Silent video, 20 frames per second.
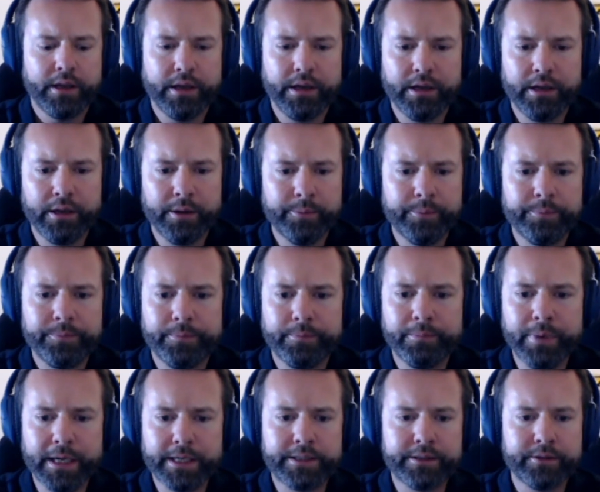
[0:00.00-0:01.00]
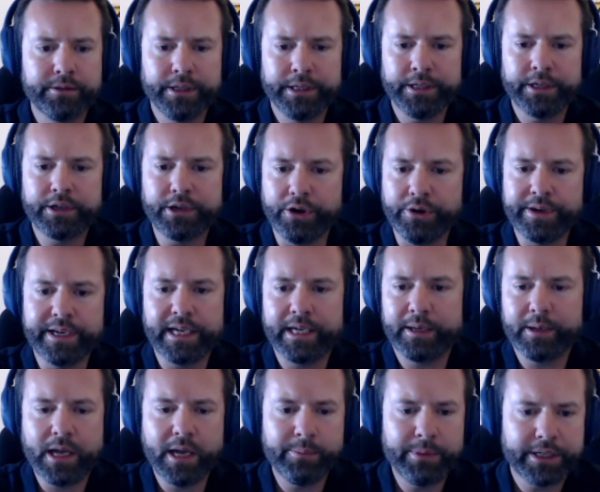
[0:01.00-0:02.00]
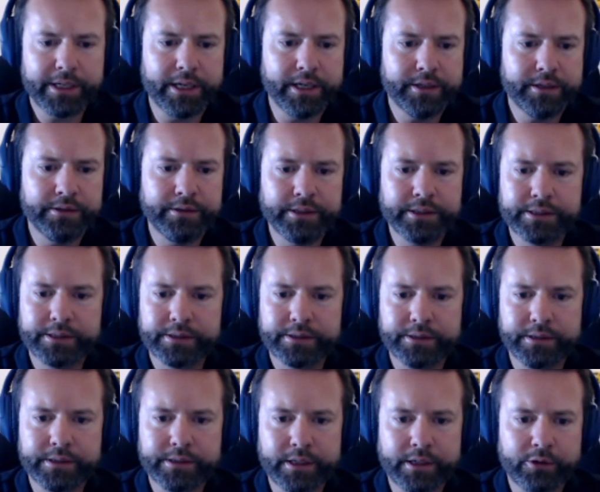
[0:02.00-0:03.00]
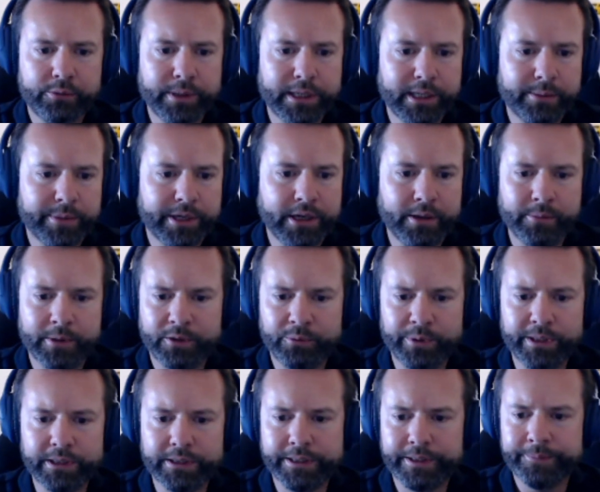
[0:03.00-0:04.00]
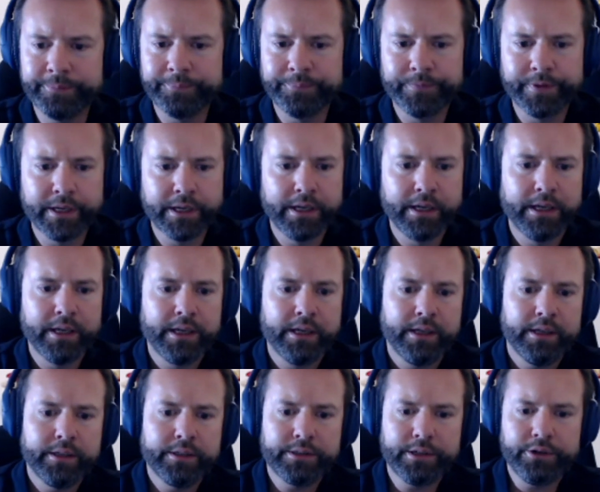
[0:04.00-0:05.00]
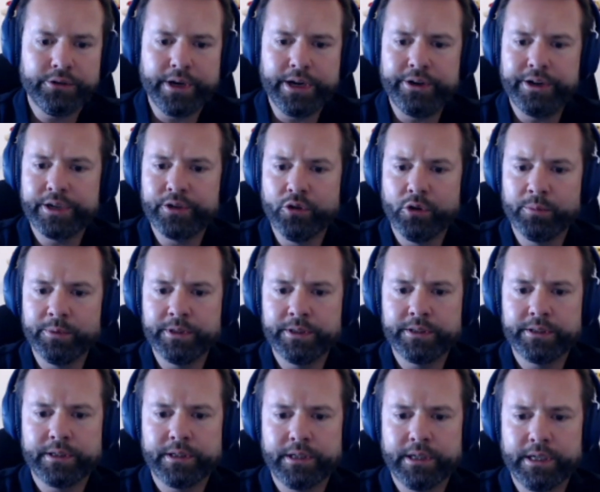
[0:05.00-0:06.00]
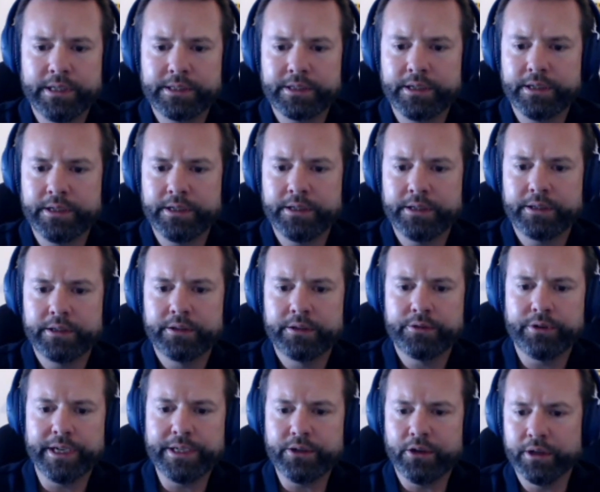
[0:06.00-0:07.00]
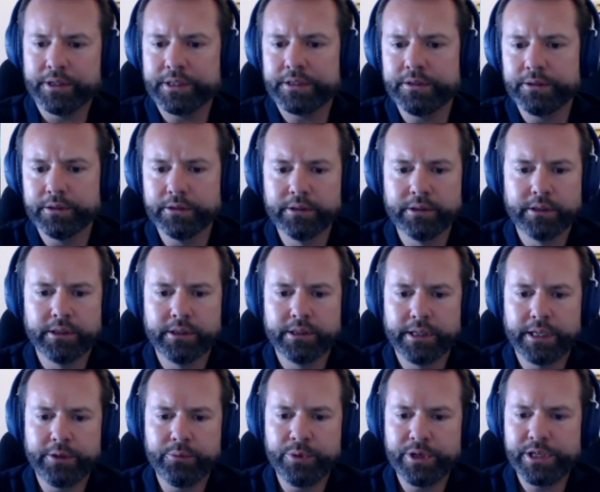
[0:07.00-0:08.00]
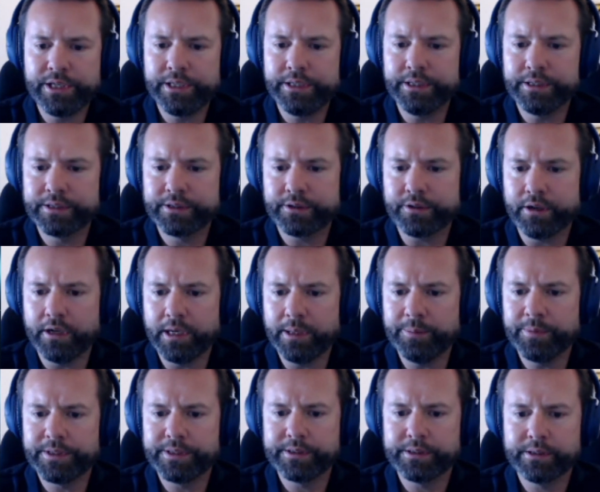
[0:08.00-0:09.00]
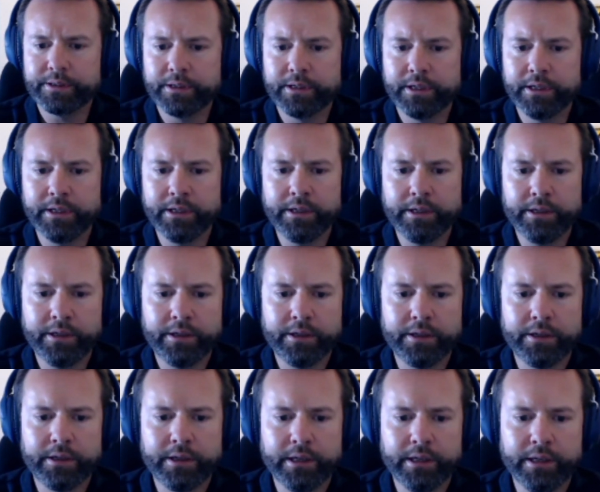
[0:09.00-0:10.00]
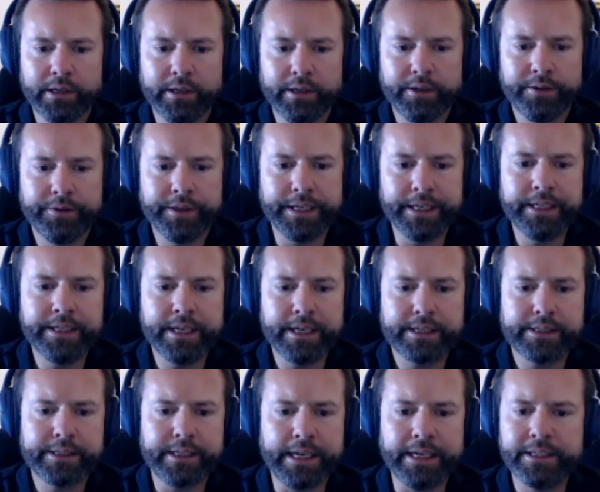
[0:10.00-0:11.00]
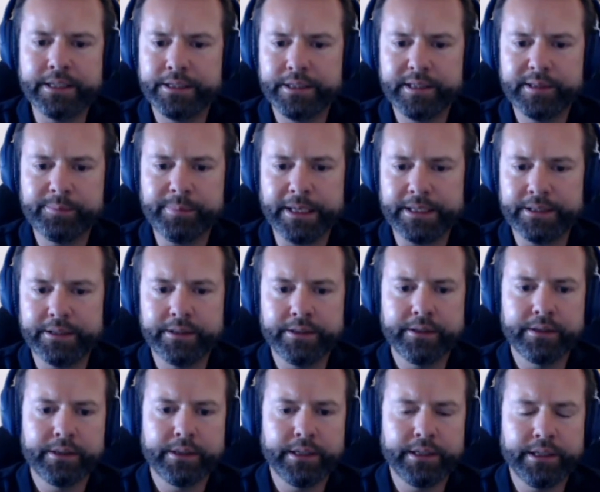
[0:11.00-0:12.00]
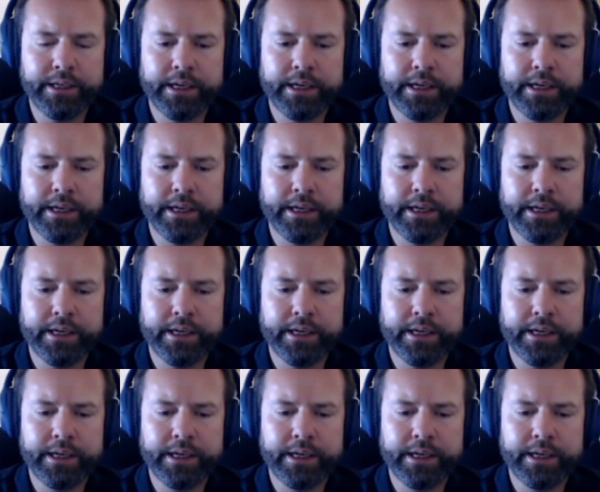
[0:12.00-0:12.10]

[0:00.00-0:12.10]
But in a growing application, this can quickly become unwieldy. So Eric Normand has got a great article in which he describes the indexed entities pattern in